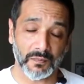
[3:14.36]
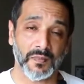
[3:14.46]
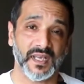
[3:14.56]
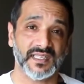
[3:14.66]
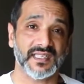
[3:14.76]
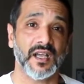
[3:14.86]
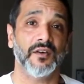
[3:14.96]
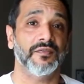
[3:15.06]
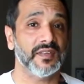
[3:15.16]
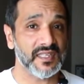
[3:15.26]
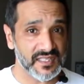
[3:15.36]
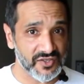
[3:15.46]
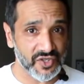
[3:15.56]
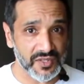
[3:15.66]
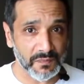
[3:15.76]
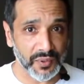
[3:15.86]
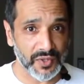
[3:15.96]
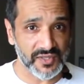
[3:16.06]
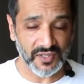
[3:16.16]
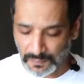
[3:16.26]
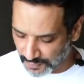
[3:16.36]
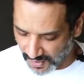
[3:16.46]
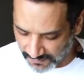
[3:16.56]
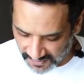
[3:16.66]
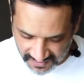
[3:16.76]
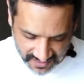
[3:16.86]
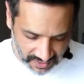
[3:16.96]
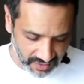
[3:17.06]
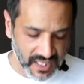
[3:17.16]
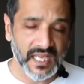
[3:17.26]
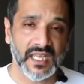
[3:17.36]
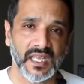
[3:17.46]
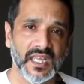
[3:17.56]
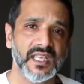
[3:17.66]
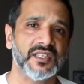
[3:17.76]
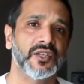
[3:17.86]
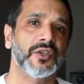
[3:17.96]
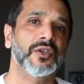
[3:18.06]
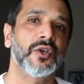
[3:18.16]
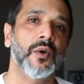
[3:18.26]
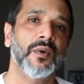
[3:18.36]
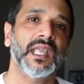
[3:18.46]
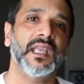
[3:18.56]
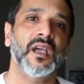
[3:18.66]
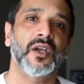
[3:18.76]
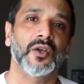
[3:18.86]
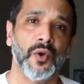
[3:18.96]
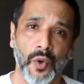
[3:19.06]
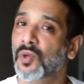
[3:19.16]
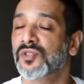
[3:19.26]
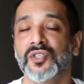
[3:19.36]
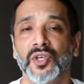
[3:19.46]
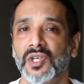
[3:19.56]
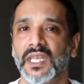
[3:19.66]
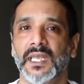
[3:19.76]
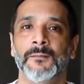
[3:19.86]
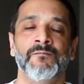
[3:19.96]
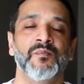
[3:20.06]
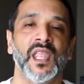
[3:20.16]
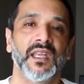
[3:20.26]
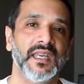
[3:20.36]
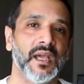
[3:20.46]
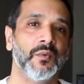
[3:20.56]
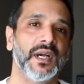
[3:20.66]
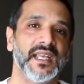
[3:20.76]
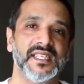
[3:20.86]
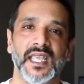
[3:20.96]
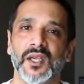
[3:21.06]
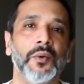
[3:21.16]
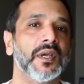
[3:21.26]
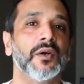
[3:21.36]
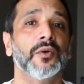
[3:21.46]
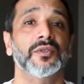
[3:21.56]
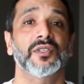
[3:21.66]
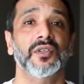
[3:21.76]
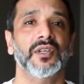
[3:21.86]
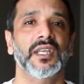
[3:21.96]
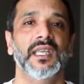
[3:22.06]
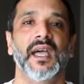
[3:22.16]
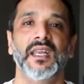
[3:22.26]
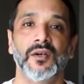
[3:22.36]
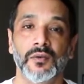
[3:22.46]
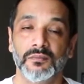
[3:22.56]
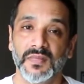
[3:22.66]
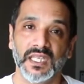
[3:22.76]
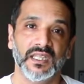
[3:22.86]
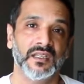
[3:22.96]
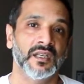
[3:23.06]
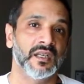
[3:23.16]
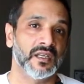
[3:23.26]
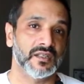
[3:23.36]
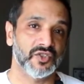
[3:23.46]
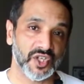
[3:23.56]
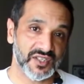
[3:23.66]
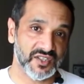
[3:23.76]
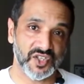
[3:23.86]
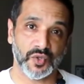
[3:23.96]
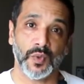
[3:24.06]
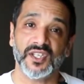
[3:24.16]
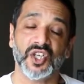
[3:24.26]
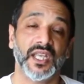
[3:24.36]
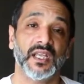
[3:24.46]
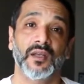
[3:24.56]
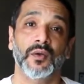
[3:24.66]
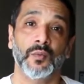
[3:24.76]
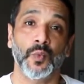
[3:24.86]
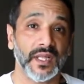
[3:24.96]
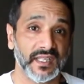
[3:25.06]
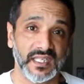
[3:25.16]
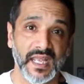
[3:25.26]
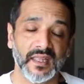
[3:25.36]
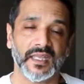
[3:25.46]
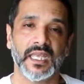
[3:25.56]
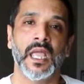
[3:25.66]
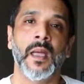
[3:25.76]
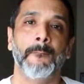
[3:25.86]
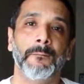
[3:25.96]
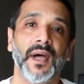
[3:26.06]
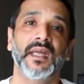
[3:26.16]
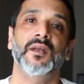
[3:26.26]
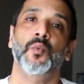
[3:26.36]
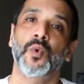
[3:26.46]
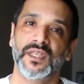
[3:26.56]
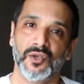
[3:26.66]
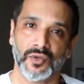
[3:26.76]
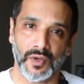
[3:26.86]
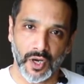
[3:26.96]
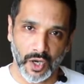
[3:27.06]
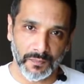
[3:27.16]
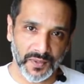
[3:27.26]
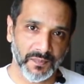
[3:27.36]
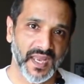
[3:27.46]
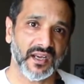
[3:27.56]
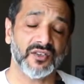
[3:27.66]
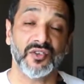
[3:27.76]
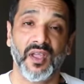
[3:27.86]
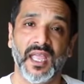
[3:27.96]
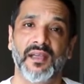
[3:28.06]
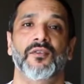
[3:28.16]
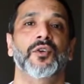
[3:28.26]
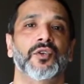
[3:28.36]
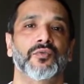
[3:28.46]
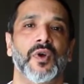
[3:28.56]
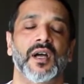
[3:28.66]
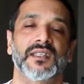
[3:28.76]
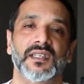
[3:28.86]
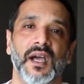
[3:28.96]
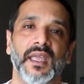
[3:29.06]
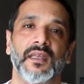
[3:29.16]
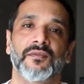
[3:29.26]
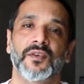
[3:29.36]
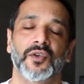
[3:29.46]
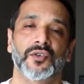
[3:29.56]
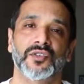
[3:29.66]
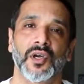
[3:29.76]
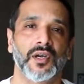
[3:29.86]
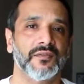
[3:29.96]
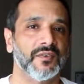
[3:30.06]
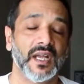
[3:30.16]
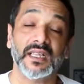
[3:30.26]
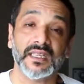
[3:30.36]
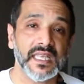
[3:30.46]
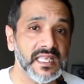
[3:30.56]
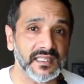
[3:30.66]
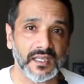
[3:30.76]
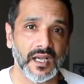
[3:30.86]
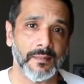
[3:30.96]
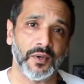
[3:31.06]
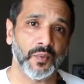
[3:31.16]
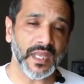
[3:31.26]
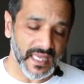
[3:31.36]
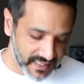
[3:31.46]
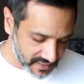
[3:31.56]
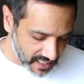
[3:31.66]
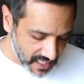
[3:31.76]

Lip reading: myself, and this is just personal preference here, is going cold turkey. Now, when I say going cold turkey, I don't mean just switching willy-nilly, but when you're all prepared and you have all your raw diet for your dog for at least a couple weeks,